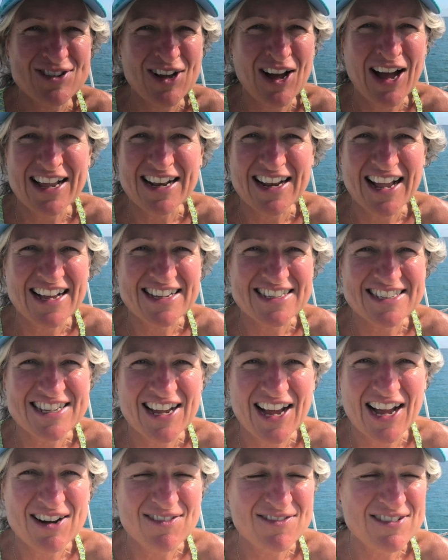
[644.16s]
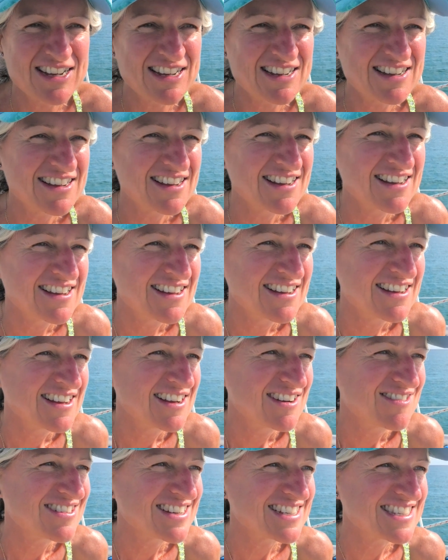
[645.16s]
night last night. We
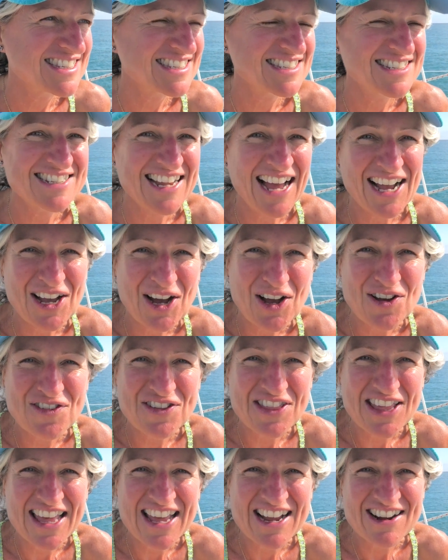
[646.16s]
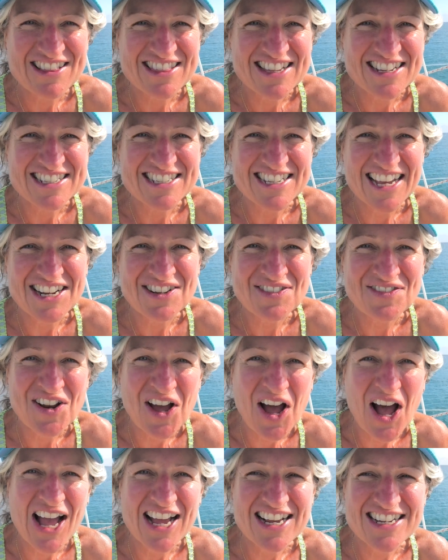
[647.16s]
snuck over there in the dead of
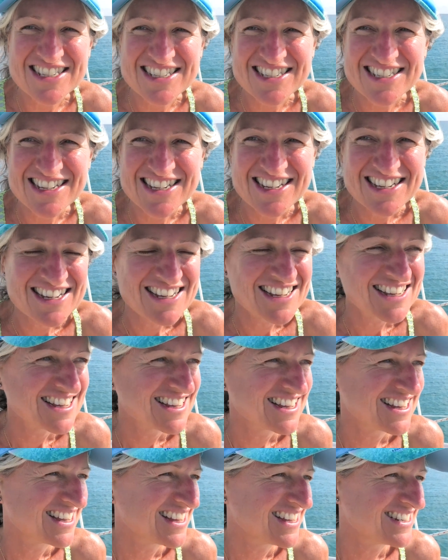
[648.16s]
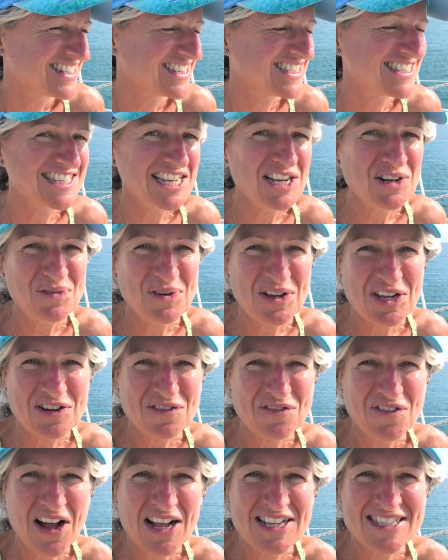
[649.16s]
night to see if we
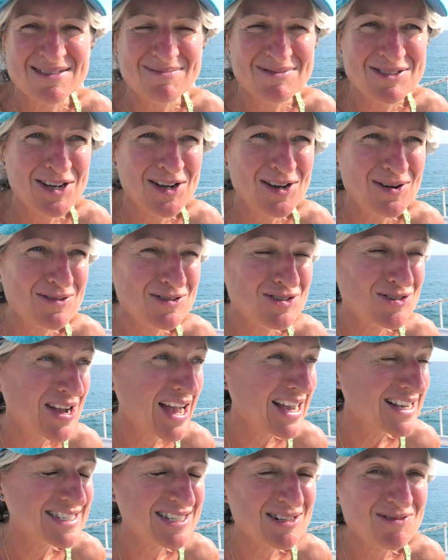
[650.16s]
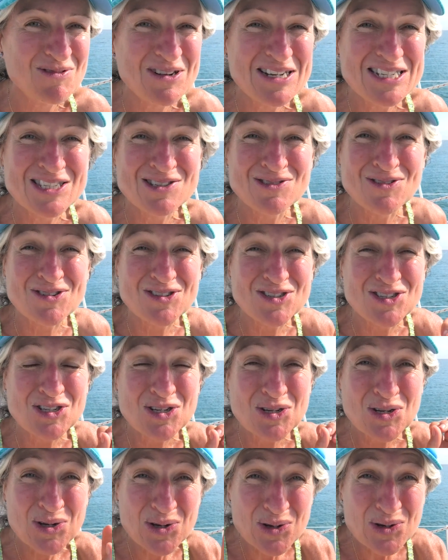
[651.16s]
could find some turtle tracks, and we saw
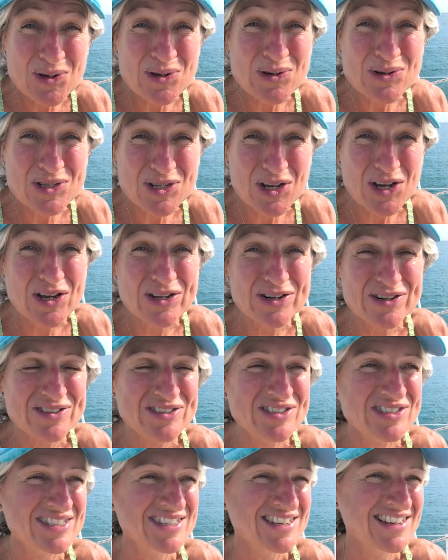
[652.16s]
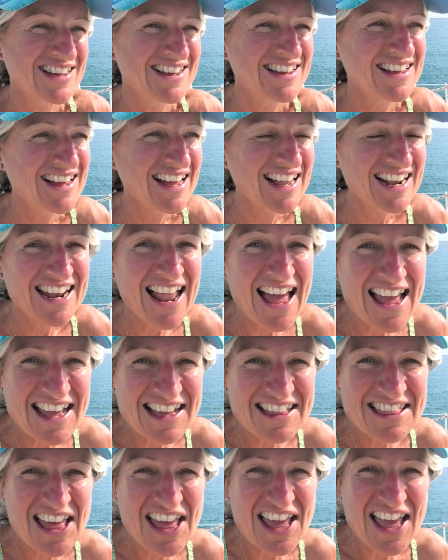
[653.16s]
2 turtles
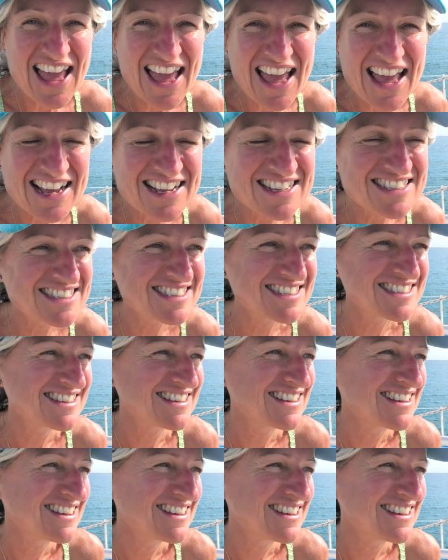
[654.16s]
laying their eggs.